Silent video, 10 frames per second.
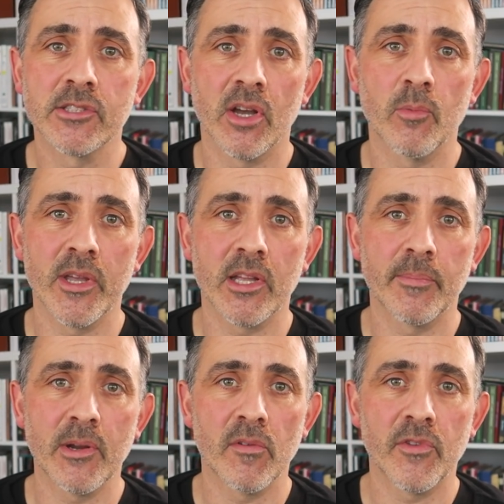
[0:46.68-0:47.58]
time we're
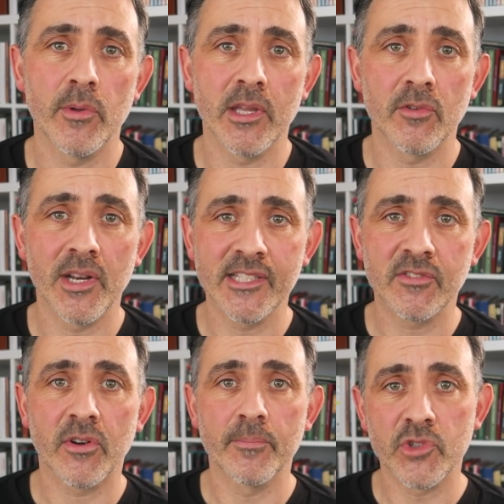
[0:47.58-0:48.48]
going to be reviewing a
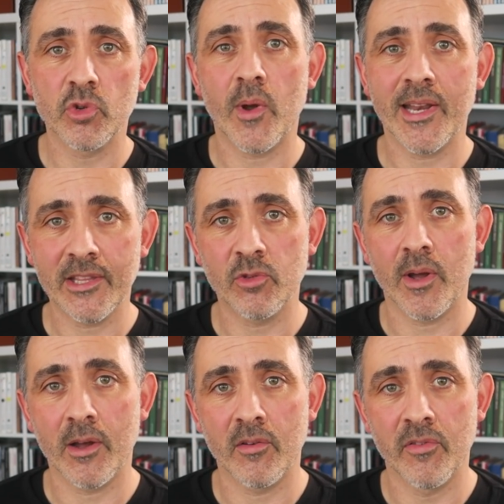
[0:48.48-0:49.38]
release from
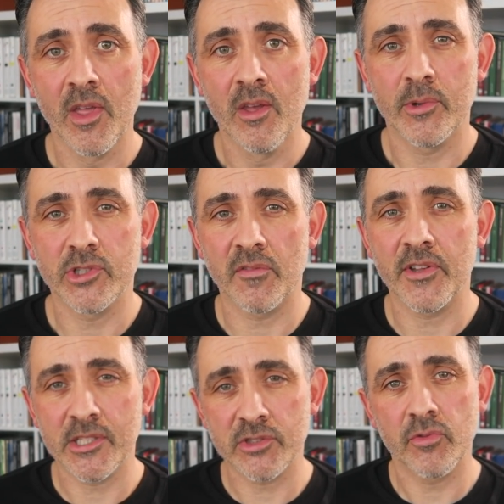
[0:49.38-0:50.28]
2012, which I
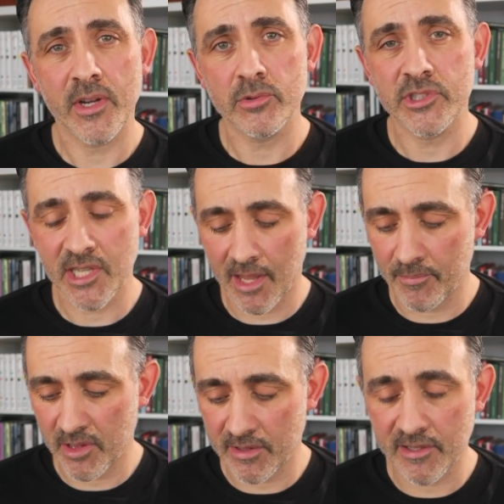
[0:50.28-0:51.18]
think is a real
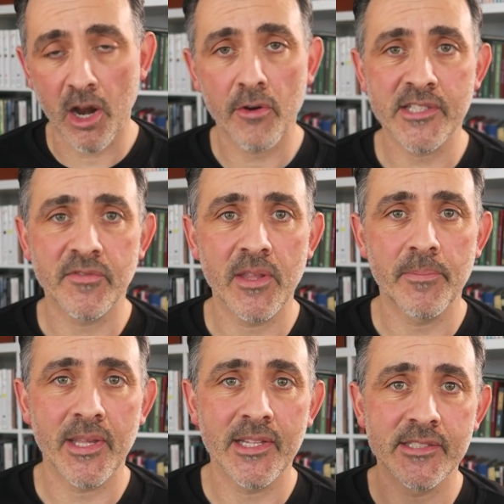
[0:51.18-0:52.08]
gem. This is
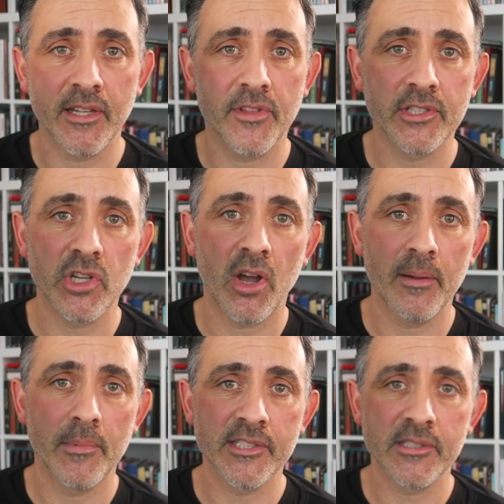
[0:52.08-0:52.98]
RSVP's The
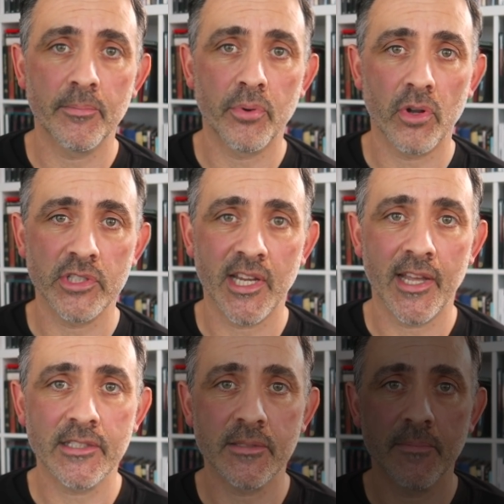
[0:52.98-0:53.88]
Timeless Project.